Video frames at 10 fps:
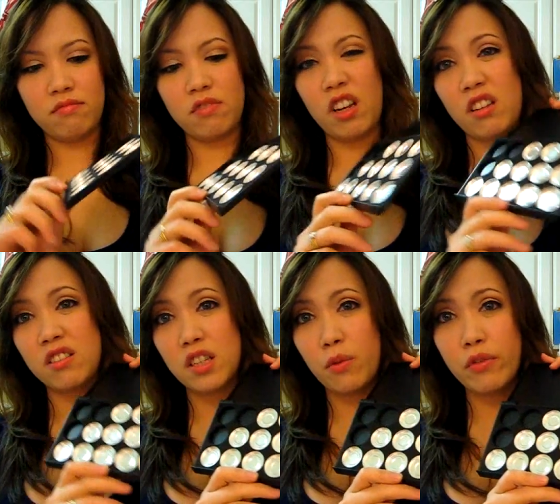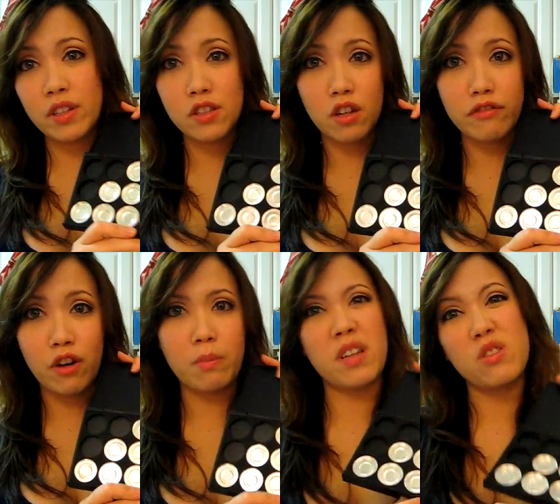Okay, some of it is not
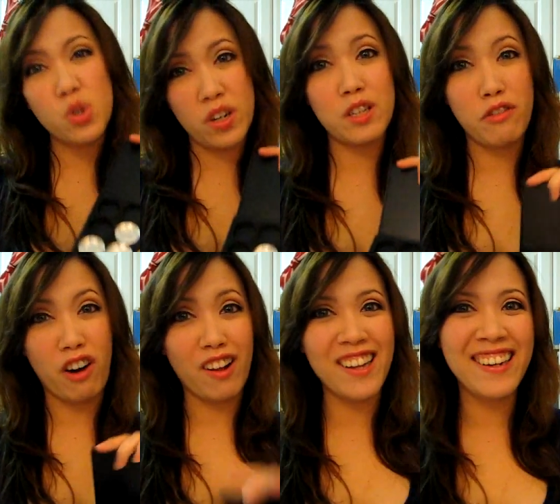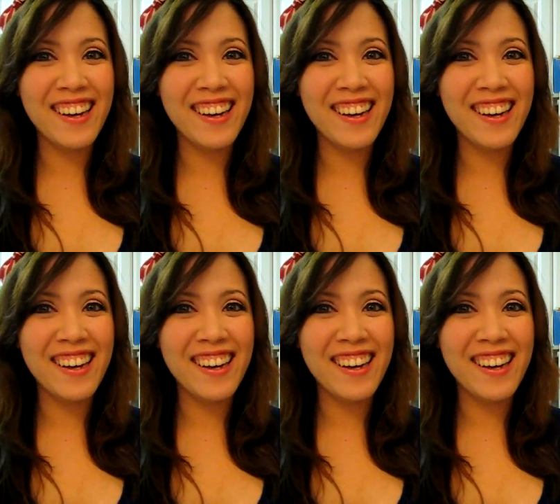fall, but usually it's fall.